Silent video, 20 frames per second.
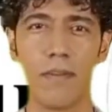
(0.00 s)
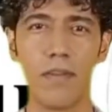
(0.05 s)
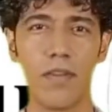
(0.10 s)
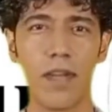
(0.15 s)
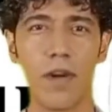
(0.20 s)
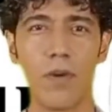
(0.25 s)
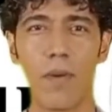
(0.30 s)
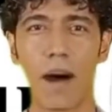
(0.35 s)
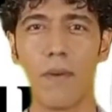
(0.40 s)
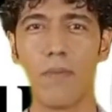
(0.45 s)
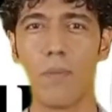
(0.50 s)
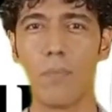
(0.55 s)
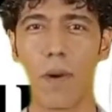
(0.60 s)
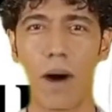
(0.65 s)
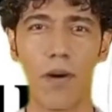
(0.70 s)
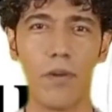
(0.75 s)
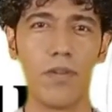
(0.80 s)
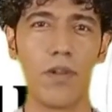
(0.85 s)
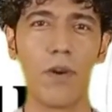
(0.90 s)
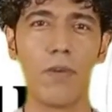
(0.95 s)
Do you have a
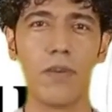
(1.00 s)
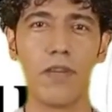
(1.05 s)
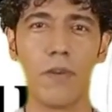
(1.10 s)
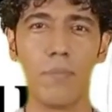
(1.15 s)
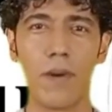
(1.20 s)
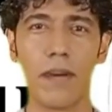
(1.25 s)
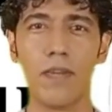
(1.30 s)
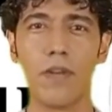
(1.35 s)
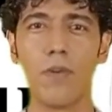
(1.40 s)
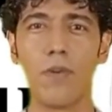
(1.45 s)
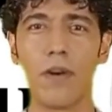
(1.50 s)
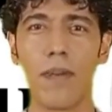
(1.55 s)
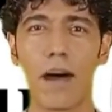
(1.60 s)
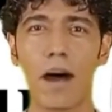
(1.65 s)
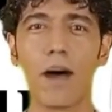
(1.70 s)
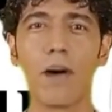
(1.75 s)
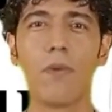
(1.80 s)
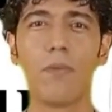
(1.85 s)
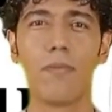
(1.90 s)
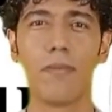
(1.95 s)
pulse oximeter at
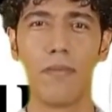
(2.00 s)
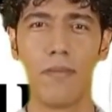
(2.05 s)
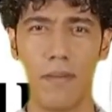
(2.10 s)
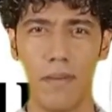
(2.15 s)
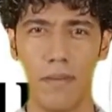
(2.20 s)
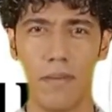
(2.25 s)
home?